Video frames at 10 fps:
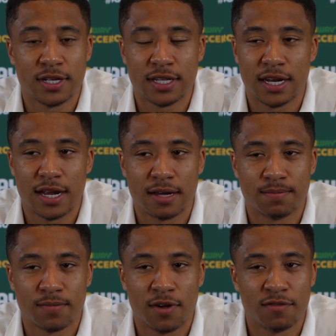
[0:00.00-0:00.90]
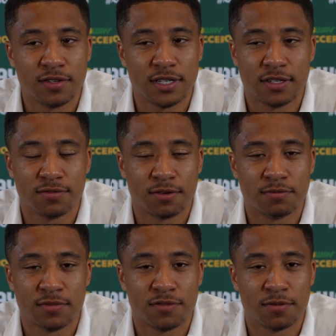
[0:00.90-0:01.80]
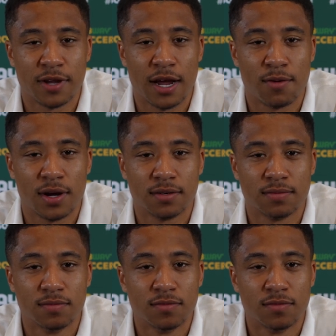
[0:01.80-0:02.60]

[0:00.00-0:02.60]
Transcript: And then um, obviously from, from day one,